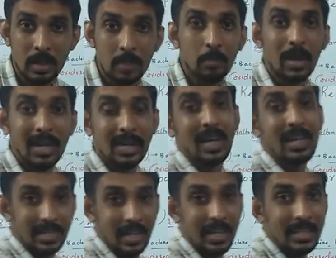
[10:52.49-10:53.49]
by
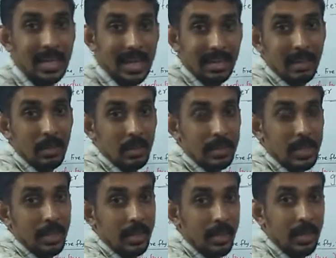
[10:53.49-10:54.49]
culturing that
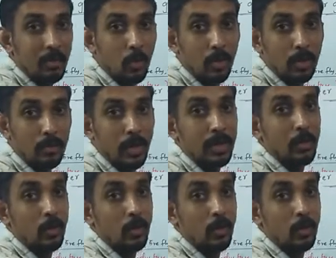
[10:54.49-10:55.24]
genetically modified